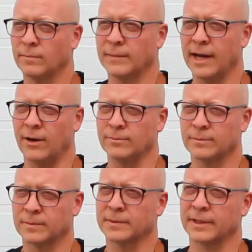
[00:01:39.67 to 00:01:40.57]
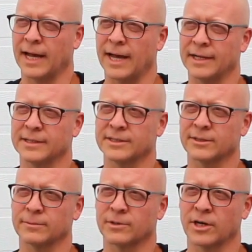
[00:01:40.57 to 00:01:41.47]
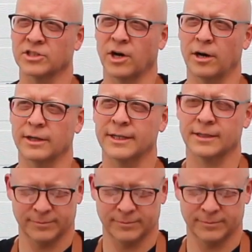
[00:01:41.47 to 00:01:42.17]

Now, I'm gonna add in some crushed garlic,